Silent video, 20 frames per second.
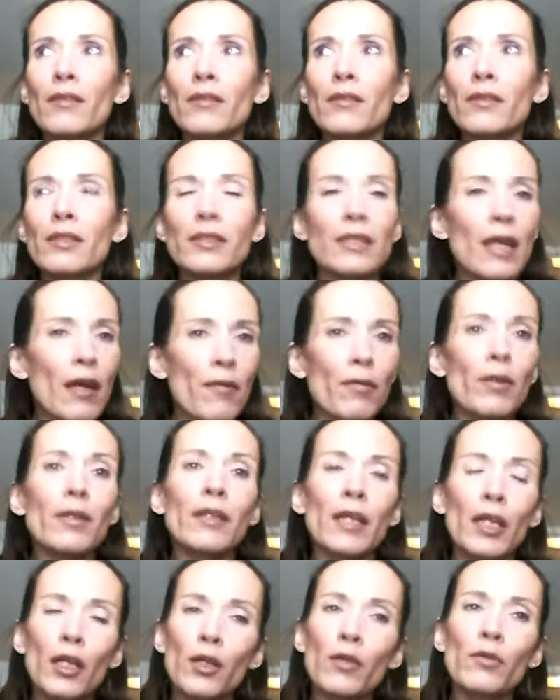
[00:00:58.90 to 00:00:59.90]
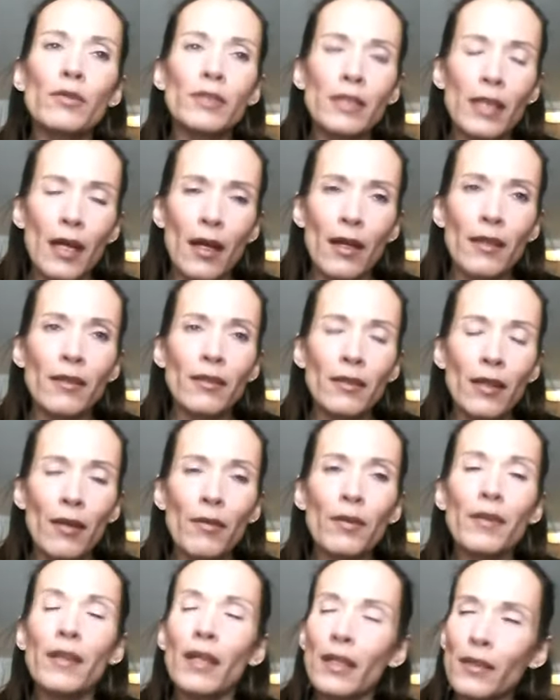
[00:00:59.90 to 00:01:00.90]
just everything you said,
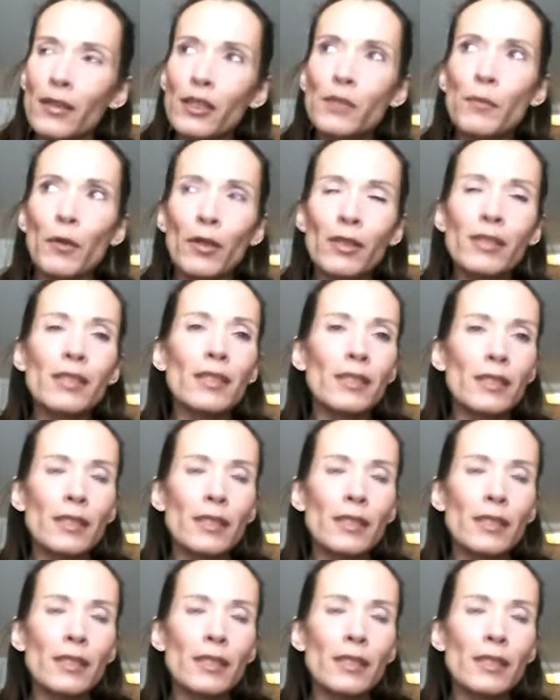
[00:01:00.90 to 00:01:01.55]
everything this person